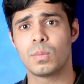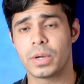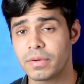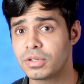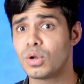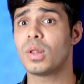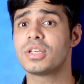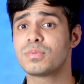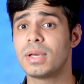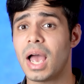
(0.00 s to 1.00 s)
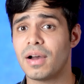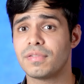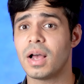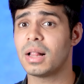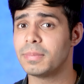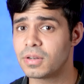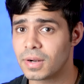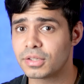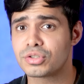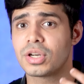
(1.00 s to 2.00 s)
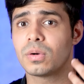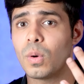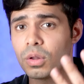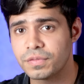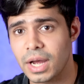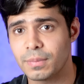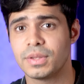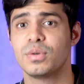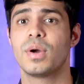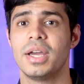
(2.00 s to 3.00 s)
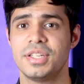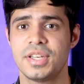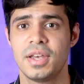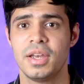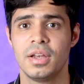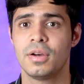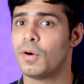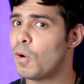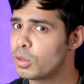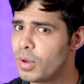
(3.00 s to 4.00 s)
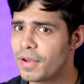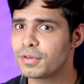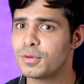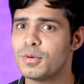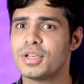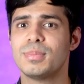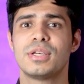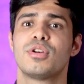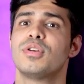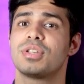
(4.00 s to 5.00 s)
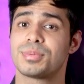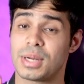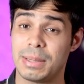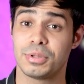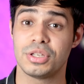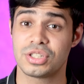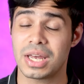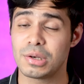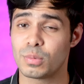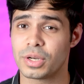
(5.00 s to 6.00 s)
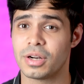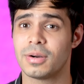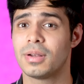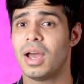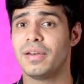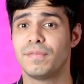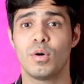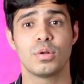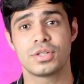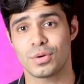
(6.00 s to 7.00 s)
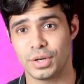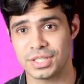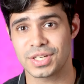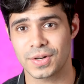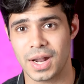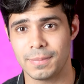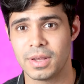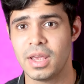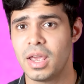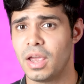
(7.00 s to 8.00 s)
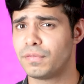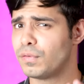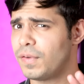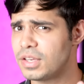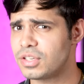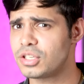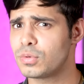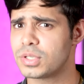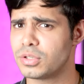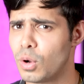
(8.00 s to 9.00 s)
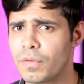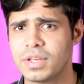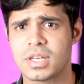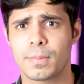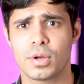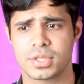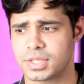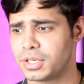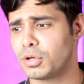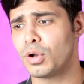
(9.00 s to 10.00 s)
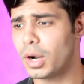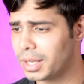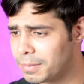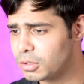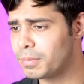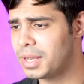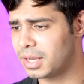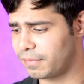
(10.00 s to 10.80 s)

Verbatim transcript: whatever knowledge we have, I'll be trying to share all of that with you guys. All you have to do is make sure you subscribe to the channel over here and follow us on Instagram. If you face issues in your visa process and you're not able to make